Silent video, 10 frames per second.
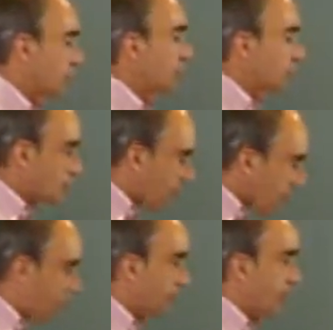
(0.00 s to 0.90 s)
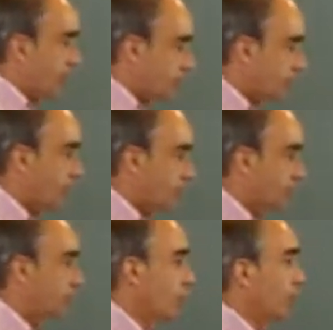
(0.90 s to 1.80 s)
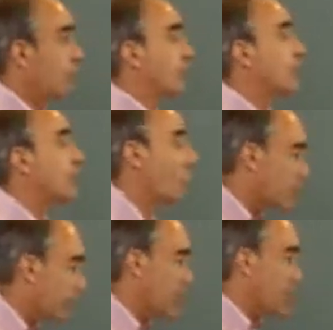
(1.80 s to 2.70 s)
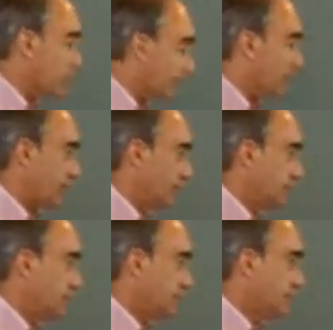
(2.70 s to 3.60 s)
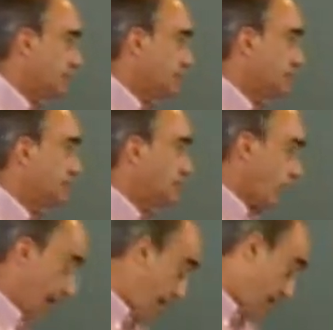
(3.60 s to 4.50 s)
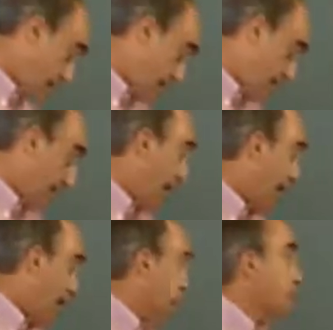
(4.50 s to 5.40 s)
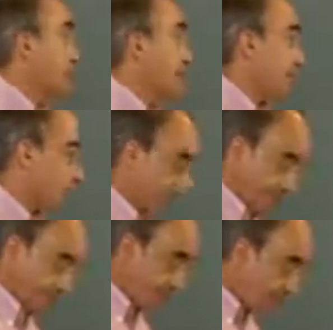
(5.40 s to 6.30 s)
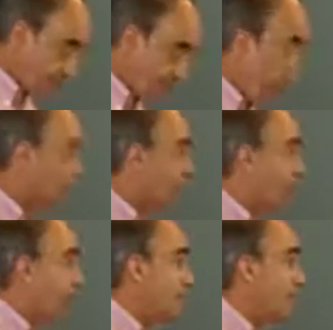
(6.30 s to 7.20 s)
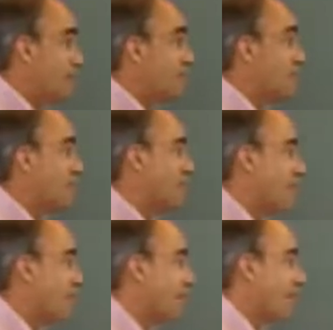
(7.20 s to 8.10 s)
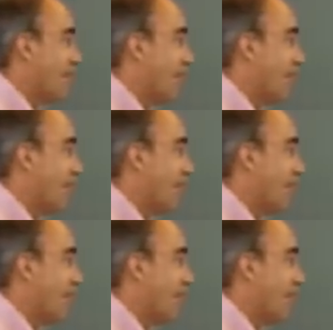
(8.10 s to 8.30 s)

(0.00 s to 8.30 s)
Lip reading: to solve our problems regardless of the parties. So, I mean, for example, I grew up in a family where